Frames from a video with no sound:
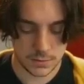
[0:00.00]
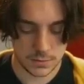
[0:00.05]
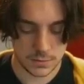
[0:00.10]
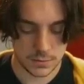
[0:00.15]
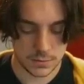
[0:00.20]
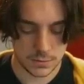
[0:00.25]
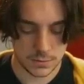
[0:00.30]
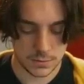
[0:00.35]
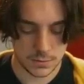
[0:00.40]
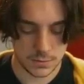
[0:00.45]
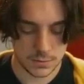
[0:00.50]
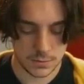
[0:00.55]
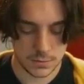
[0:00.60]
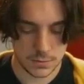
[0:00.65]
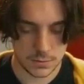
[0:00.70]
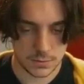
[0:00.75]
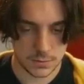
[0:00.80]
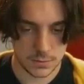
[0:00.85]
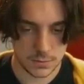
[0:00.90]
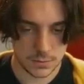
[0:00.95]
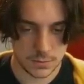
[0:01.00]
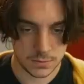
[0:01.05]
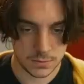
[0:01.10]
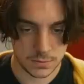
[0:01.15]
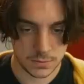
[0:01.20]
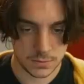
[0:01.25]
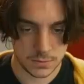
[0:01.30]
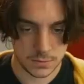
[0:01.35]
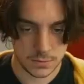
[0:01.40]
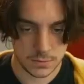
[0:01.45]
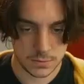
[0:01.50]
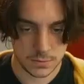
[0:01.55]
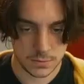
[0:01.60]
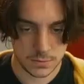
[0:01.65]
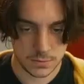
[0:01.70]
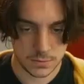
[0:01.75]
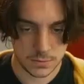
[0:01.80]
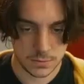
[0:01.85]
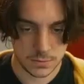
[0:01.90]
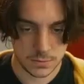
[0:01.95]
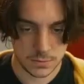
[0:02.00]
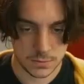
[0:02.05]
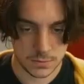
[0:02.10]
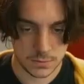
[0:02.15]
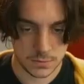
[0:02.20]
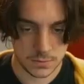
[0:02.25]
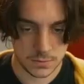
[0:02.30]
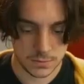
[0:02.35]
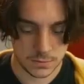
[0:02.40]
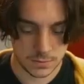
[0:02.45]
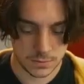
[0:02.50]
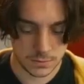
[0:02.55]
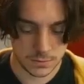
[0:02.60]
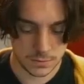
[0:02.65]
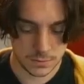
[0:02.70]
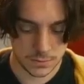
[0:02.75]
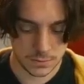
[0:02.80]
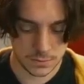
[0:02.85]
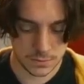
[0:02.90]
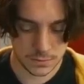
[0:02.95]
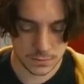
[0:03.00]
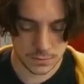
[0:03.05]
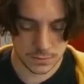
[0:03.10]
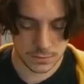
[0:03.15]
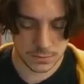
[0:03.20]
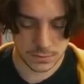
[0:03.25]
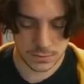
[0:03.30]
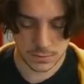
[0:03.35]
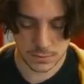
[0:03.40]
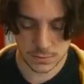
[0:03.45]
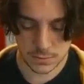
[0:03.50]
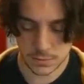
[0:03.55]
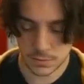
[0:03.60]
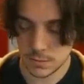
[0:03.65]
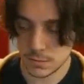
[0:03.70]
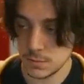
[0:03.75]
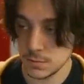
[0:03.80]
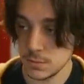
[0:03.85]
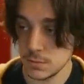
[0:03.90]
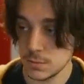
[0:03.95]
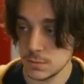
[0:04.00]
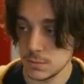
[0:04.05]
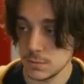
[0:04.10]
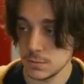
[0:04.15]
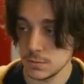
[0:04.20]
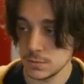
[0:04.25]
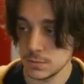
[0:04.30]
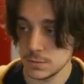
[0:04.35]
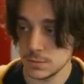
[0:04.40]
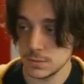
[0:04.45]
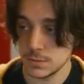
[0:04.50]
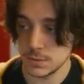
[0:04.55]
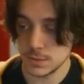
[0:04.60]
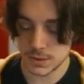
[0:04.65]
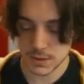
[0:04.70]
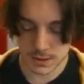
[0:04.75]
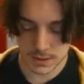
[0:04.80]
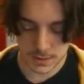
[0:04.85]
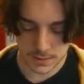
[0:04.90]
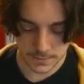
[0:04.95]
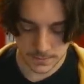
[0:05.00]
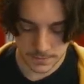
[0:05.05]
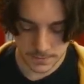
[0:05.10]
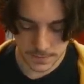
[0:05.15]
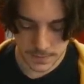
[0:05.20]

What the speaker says: Nothing is said.